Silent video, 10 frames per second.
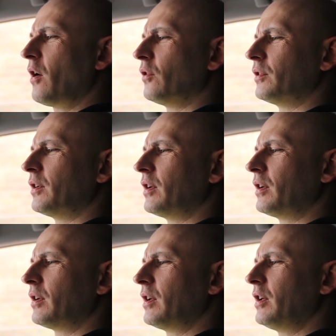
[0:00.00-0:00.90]

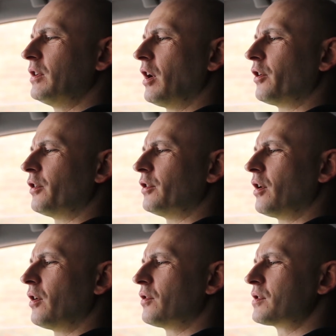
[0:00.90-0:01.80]
on in our
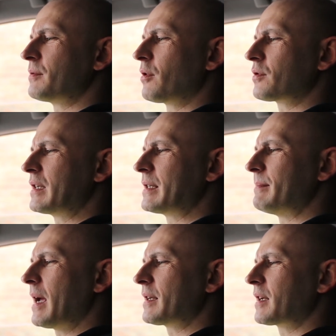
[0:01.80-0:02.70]
osmosis
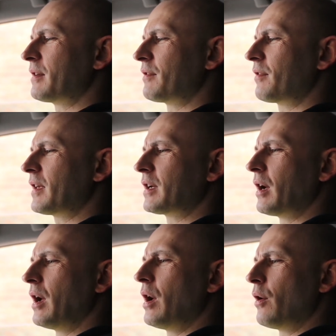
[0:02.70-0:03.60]
mask and
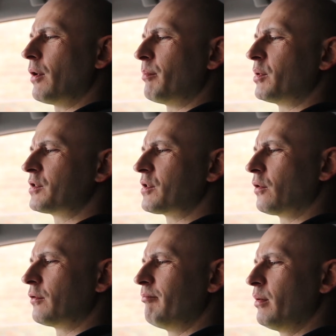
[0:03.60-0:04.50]
thick
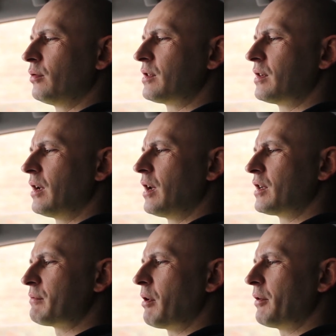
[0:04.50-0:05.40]
rubber-soled boots,
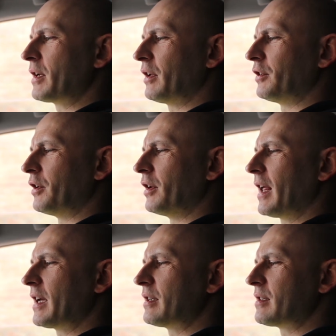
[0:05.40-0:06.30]
swearing under
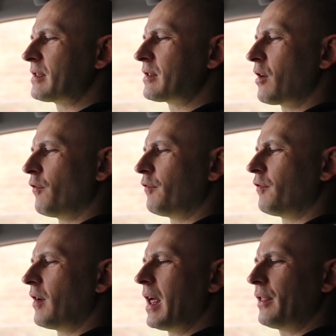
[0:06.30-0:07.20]
lace
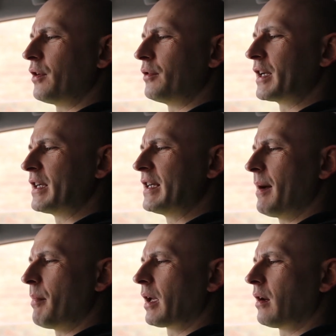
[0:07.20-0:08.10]
of leathery
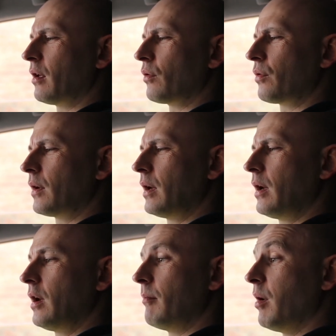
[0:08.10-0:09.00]
gamma cloth.
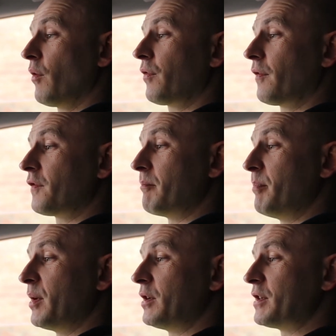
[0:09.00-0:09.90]
Both of the
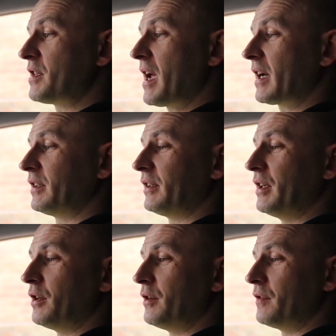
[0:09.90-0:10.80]
birds acted
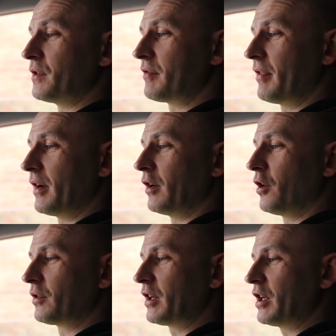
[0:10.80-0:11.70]
nervous, their
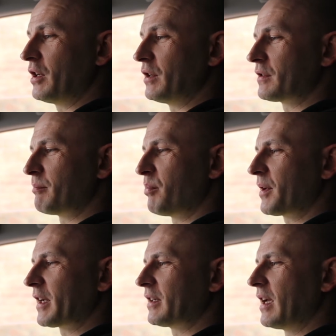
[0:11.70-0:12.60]
long ears
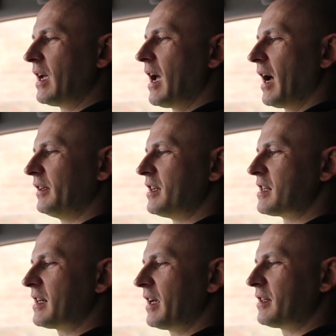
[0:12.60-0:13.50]
pricked at the
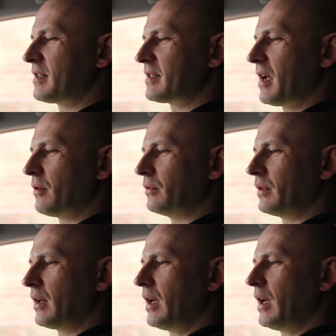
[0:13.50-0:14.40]
slightest
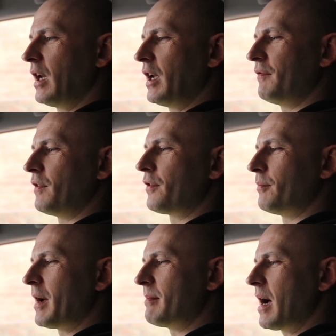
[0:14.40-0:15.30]
sound. Even
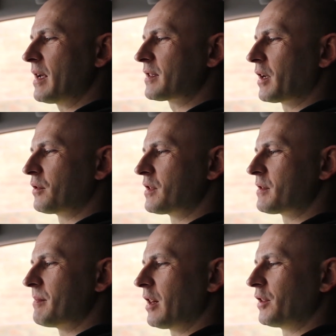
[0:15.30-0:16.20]
through my mask I could
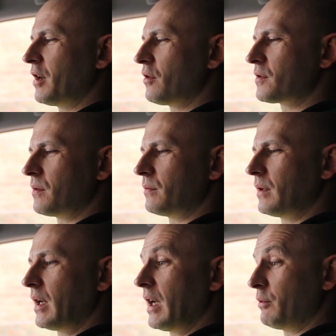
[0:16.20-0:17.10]
smell the
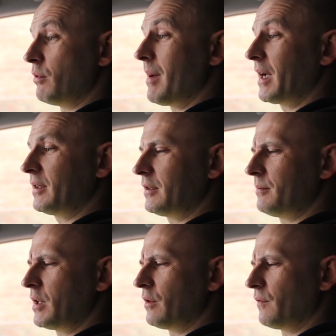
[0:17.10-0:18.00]
ozone. It reminded
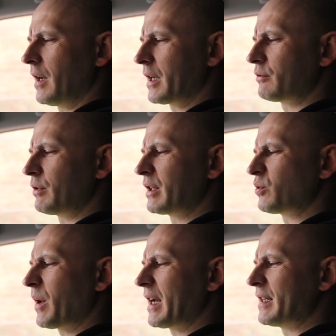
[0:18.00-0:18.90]
me of electric
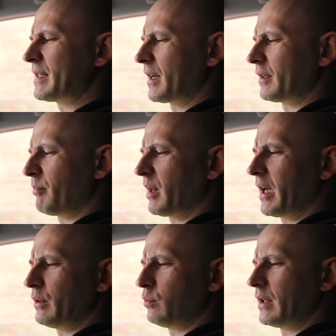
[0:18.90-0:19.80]
trains I had
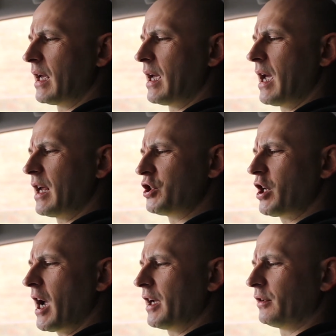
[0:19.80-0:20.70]
played with a
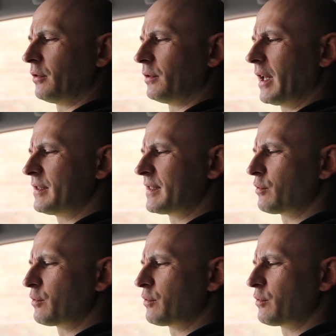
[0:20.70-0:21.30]
child on lazy